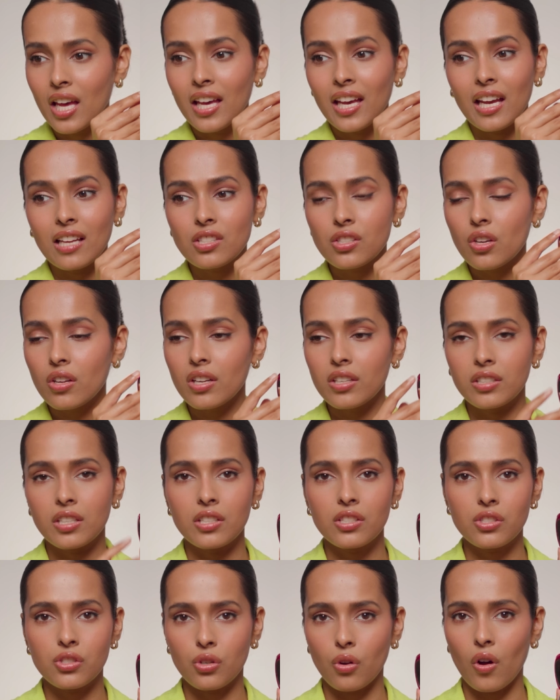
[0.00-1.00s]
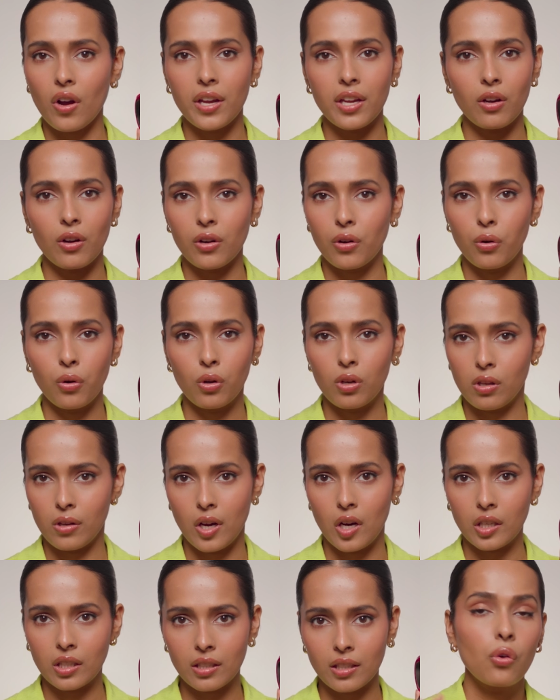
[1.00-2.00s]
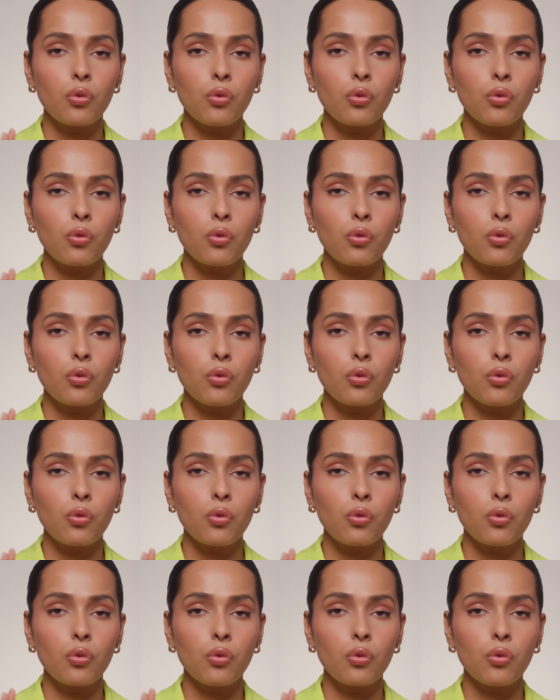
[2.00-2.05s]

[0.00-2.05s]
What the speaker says: It's gonna destroy your whole look.